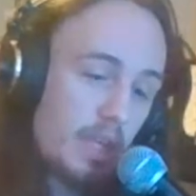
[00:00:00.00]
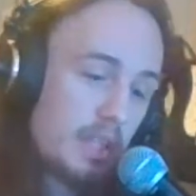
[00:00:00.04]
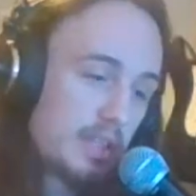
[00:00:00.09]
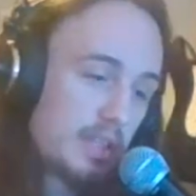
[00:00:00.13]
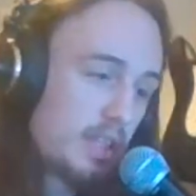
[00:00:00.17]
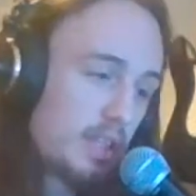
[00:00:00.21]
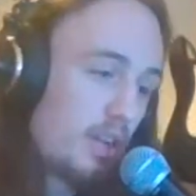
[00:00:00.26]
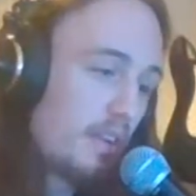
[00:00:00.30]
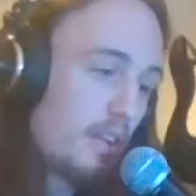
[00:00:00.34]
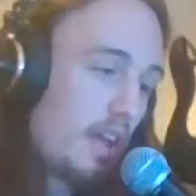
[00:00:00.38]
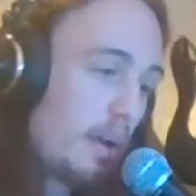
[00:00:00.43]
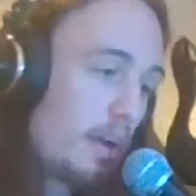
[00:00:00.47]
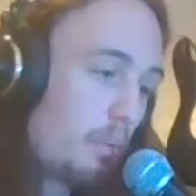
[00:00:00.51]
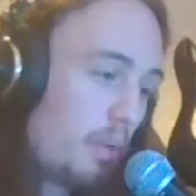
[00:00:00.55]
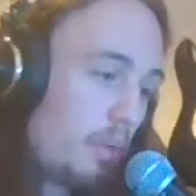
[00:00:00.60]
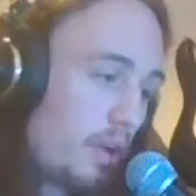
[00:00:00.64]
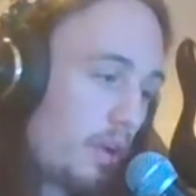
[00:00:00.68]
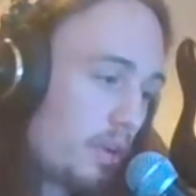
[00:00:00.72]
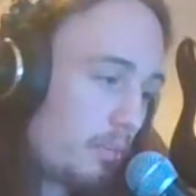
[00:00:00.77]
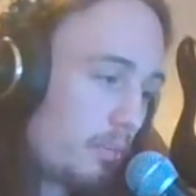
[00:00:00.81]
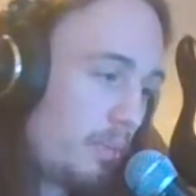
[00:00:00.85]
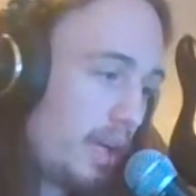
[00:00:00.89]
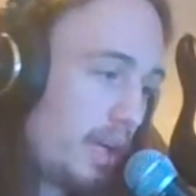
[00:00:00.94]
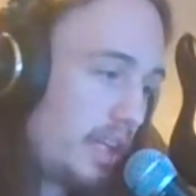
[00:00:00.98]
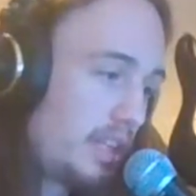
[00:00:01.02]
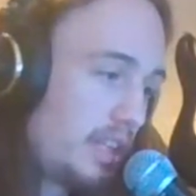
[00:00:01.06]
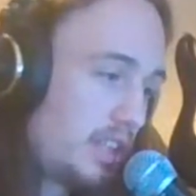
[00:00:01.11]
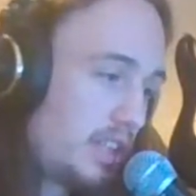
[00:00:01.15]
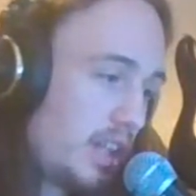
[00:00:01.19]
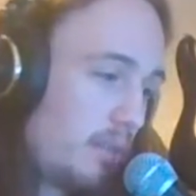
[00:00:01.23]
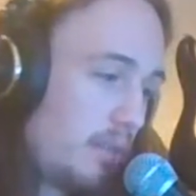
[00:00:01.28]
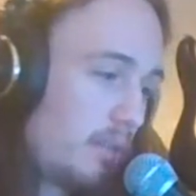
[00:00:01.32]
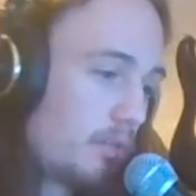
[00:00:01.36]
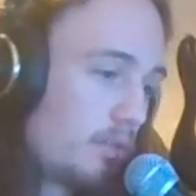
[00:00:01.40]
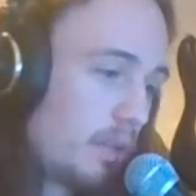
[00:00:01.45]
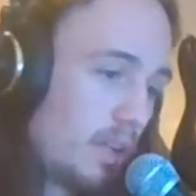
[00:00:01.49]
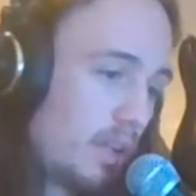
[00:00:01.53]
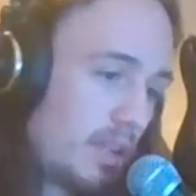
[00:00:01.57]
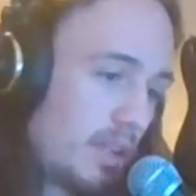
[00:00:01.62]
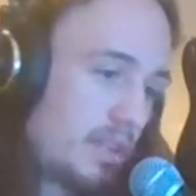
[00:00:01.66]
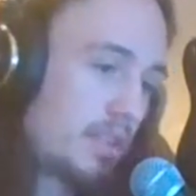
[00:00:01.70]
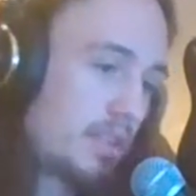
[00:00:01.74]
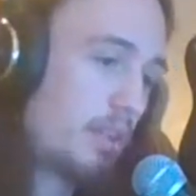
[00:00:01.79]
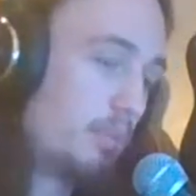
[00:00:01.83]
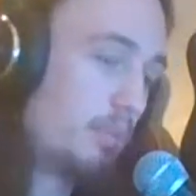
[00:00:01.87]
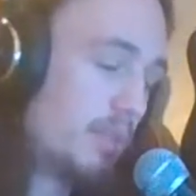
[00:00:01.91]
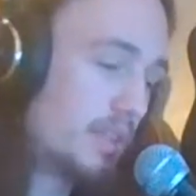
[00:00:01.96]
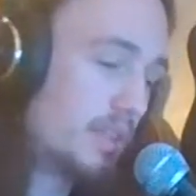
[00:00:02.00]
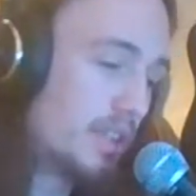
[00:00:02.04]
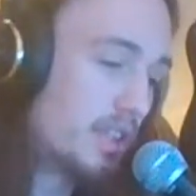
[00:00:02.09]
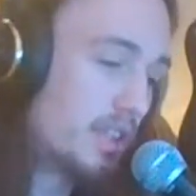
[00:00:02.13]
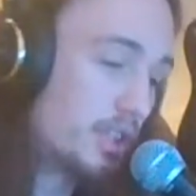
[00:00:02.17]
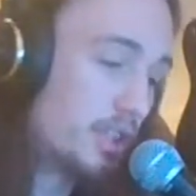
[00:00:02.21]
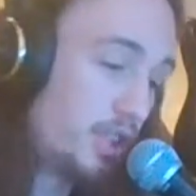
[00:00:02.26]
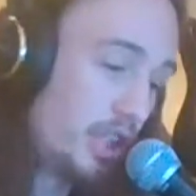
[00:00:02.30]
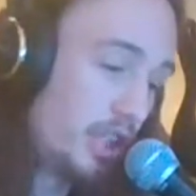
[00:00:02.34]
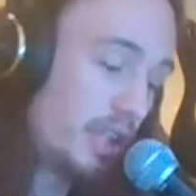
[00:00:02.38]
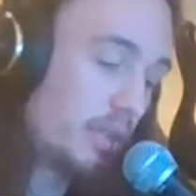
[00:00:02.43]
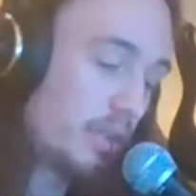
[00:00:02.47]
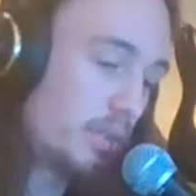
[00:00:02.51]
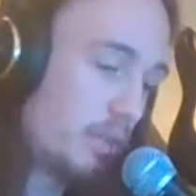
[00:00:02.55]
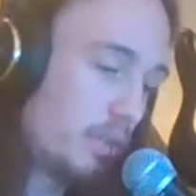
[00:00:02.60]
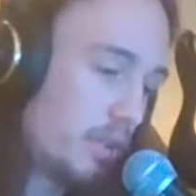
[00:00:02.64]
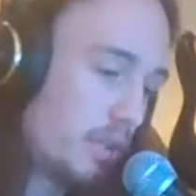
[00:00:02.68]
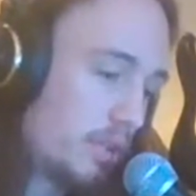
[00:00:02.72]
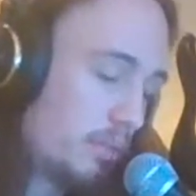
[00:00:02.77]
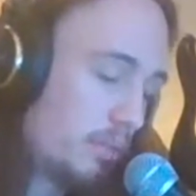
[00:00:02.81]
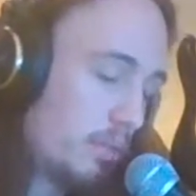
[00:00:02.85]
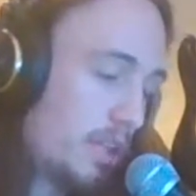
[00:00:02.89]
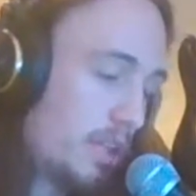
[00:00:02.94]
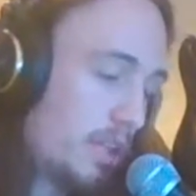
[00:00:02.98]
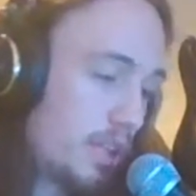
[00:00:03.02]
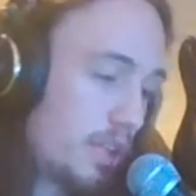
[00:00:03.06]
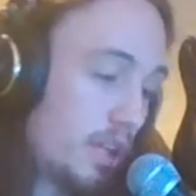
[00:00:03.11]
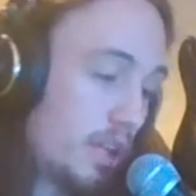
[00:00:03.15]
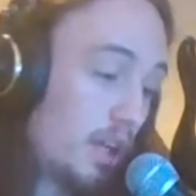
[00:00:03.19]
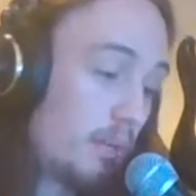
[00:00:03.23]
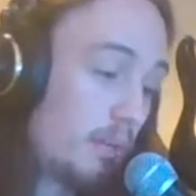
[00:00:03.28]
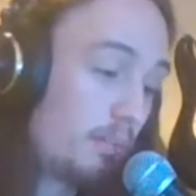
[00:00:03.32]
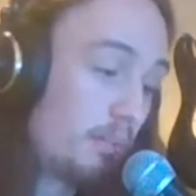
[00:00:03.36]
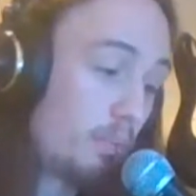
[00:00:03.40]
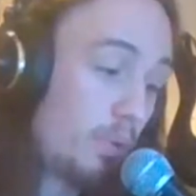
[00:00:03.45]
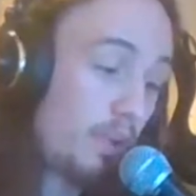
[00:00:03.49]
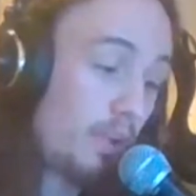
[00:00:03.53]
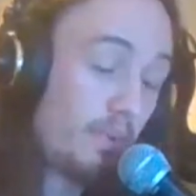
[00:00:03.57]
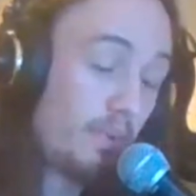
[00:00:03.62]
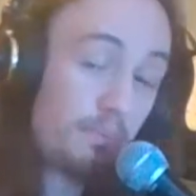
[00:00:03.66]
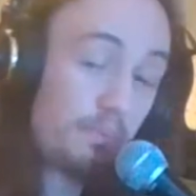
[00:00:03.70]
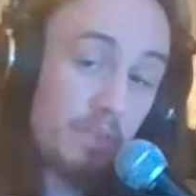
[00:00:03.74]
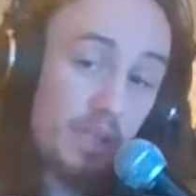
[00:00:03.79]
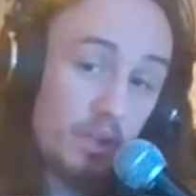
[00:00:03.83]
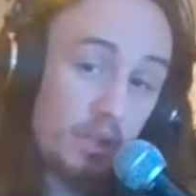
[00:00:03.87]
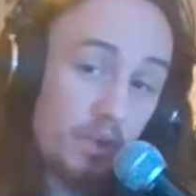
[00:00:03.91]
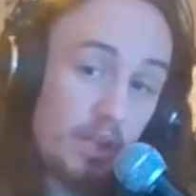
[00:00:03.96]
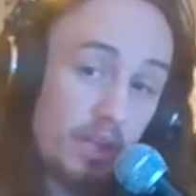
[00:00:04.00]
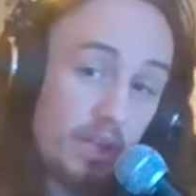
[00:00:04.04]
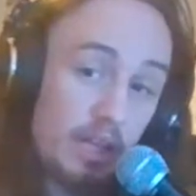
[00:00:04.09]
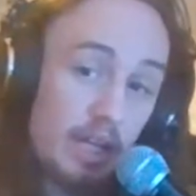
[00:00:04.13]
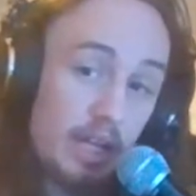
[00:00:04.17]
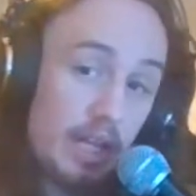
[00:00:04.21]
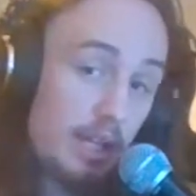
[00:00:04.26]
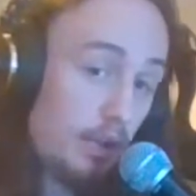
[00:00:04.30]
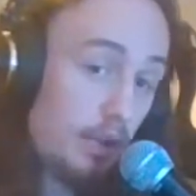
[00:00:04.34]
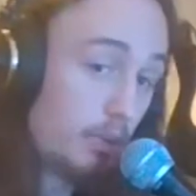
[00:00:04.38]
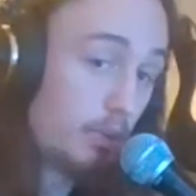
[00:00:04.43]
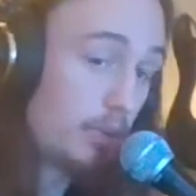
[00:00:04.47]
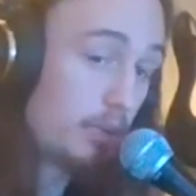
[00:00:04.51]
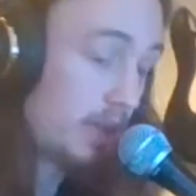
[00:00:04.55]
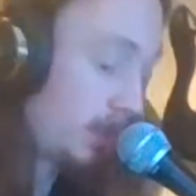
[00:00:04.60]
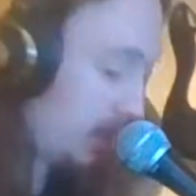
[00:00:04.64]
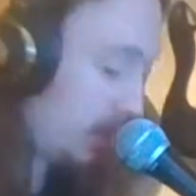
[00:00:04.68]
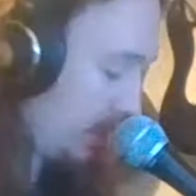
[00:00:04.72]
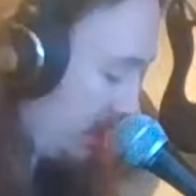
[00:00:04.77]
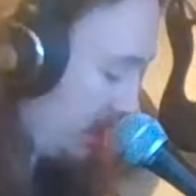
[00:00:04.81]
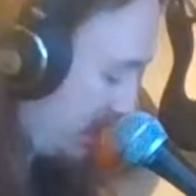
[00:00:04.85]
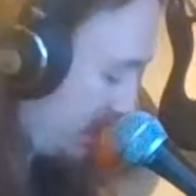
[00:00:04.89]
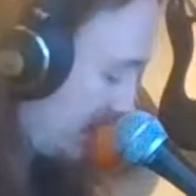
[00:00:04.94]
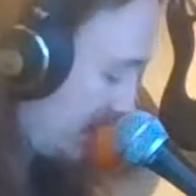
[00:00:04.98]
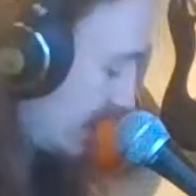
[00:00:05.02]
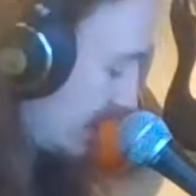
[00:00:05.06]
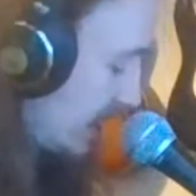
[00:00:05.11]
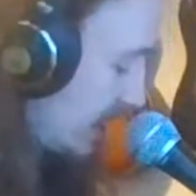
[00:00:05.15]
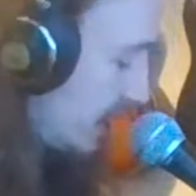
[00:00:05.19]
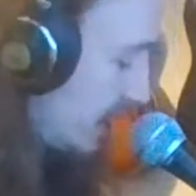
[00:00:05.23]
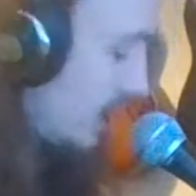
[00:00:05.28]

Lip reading: So that one on page 7 right at the top is a G chord, which we've been looking at a little bit. Sounds like